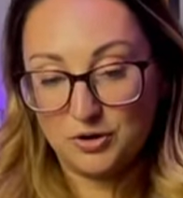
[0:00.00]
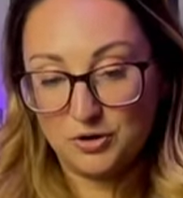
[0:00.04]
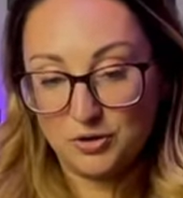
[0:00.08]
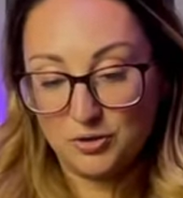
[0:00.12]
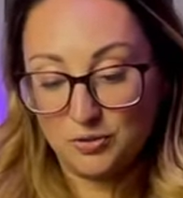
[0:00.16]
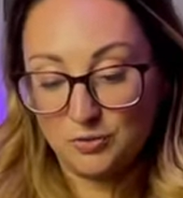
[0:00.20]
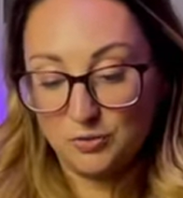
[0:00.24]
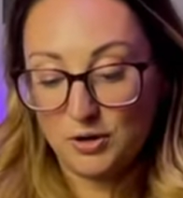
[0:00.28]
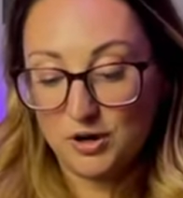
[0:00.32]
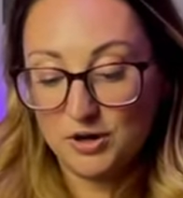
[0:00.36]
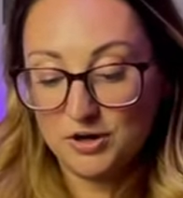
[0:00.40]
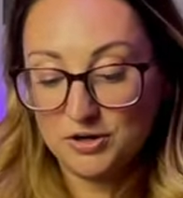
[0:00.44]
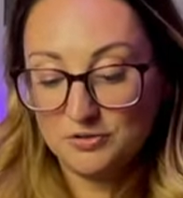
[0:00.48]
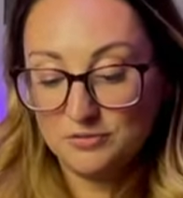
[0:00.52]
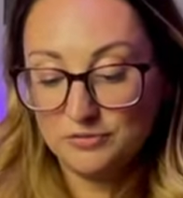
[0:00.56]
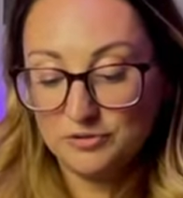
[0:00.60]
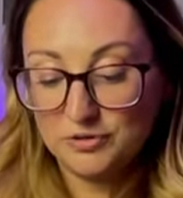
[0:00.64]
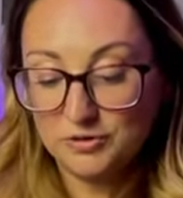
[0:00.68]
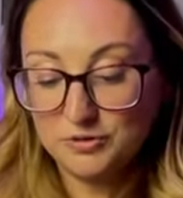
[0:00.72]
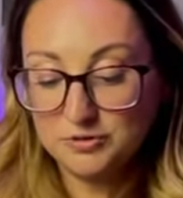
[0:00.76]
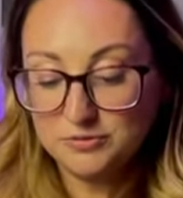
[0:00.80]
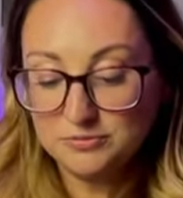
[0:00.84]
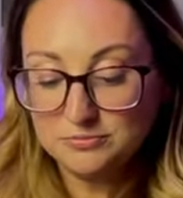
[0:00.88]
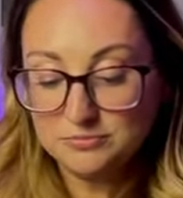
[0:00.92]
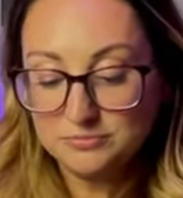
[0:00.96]

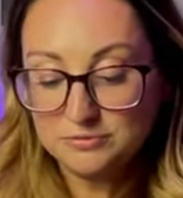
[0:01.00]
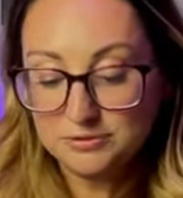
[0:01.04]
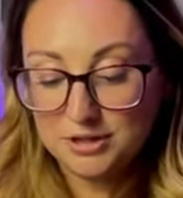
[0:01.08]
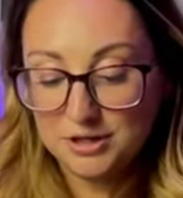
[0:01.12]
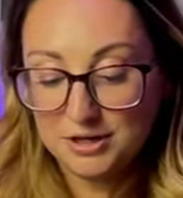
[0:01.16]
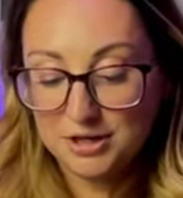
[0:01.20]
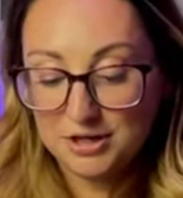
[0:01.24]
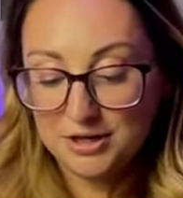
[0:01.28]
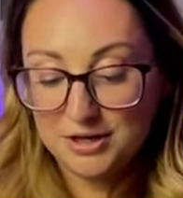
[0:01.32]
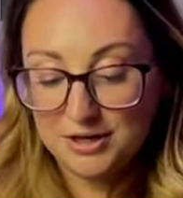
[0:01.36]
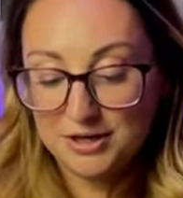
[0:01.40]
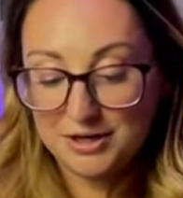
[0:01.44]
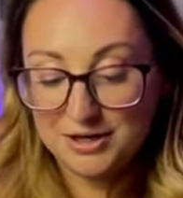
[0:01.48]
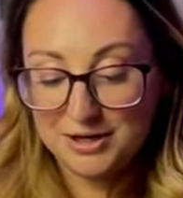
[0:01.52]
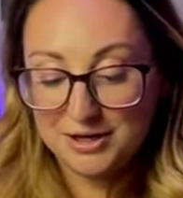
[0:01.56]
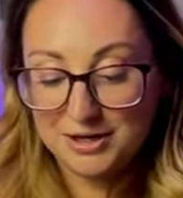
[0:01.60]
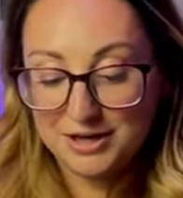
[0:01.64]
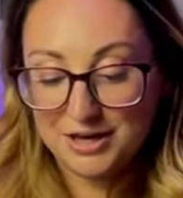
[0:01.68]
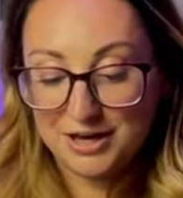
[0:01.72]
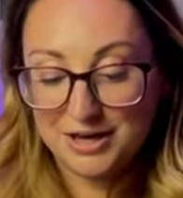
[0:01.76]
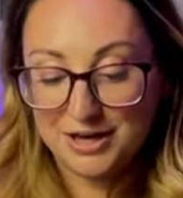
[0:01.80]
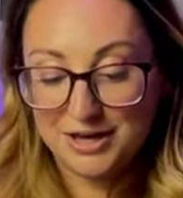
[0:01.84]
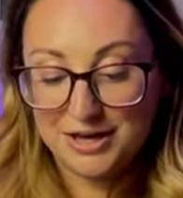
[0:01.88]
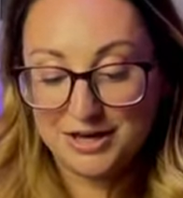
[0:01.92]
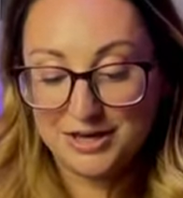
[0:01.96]
Quaquaval
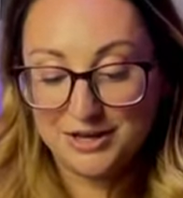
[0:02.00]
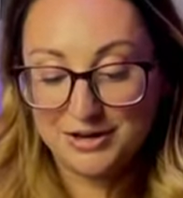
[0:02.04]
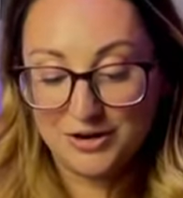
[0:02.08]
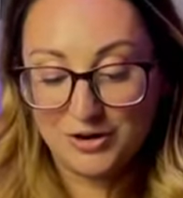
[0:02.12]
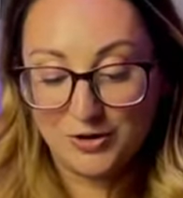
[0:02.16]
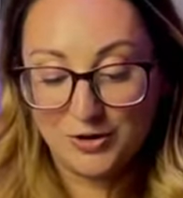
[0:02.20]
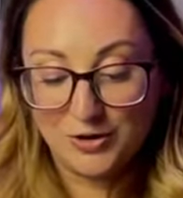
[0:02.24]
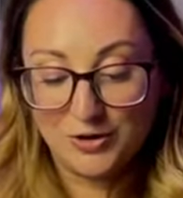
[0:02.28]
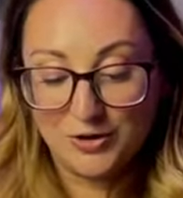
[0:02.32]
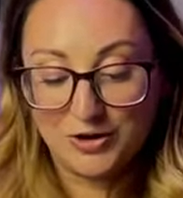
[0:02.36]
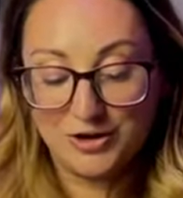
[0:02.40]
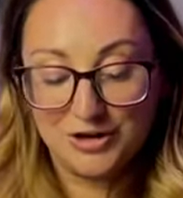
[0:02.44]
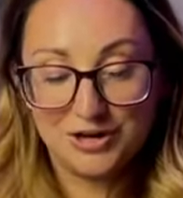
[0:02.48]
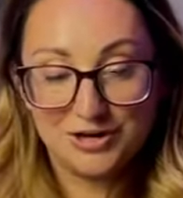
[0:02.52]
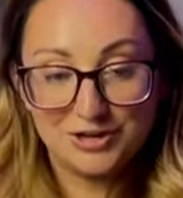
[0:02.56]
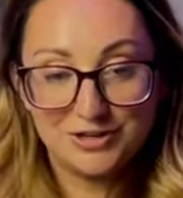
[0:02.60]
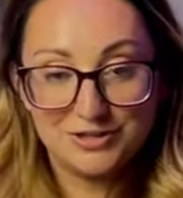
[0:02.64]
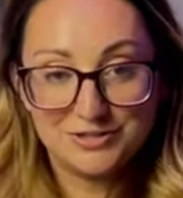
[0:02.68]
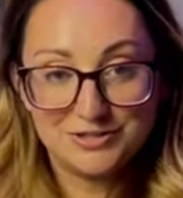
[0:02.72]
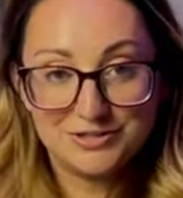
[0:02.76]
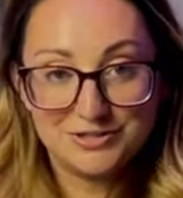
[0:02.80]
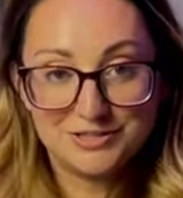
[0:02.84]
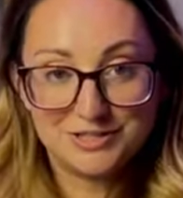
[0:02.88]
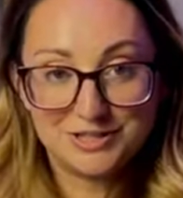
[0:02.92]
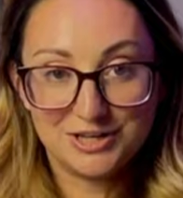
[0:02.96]
and our
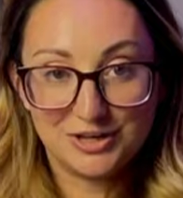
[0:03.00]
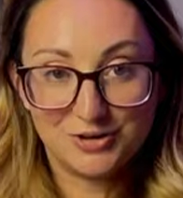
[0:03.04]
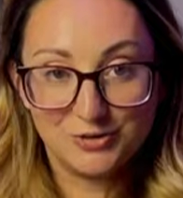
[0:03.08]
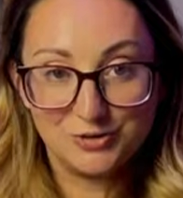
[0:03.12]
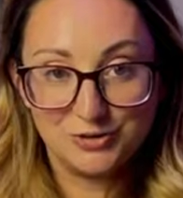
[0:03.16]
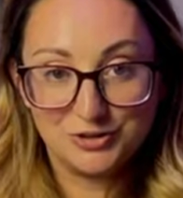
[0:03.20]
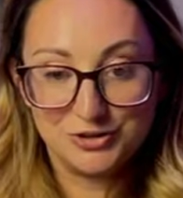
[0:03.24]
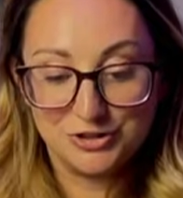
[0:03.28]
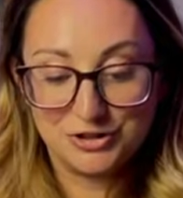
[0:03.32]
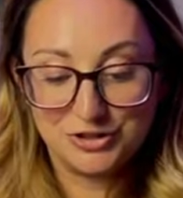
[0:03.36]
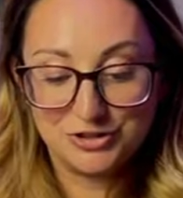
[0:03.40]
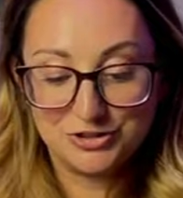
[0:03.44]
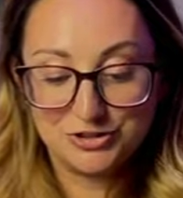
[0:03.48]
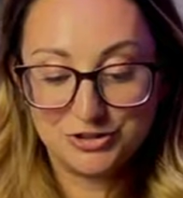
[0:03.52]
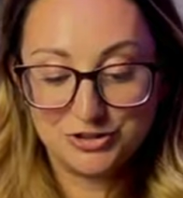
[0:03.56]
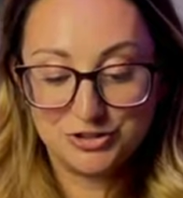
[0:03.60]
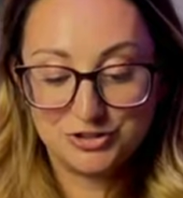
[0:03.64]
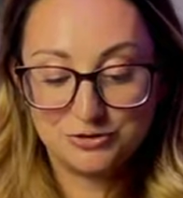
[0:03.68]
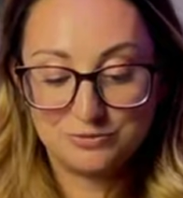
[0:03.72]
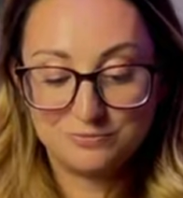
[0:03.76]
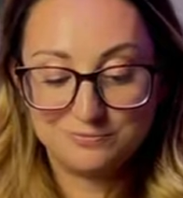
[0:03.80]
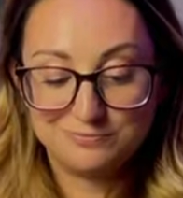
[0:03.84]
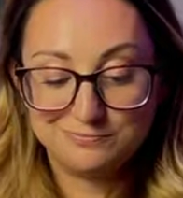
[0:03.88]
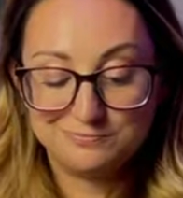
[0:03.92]
Skeledirge.